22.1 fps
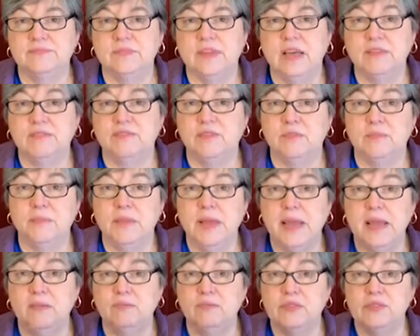And for
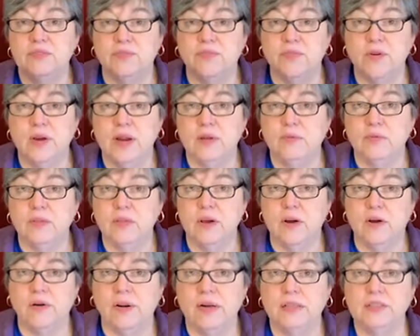me, it was free with
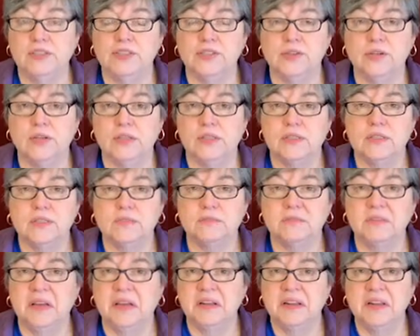our insurance.
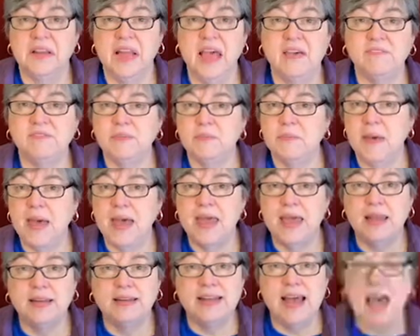I didn't have to
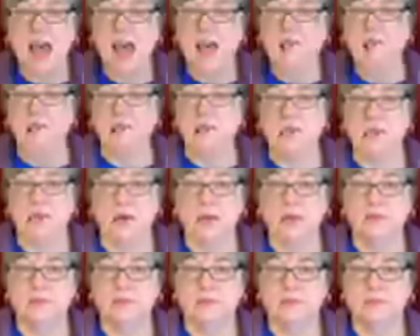pay a dime for
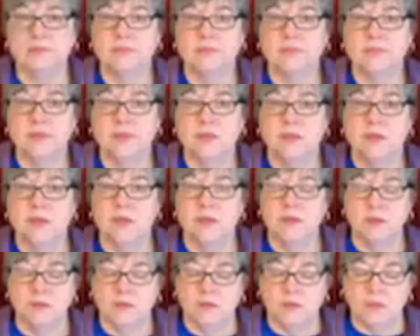
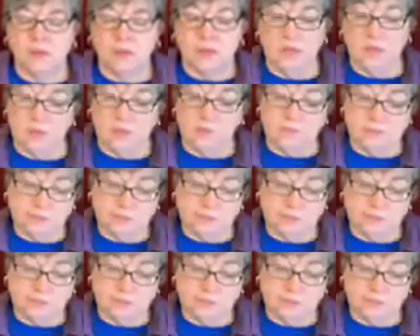it.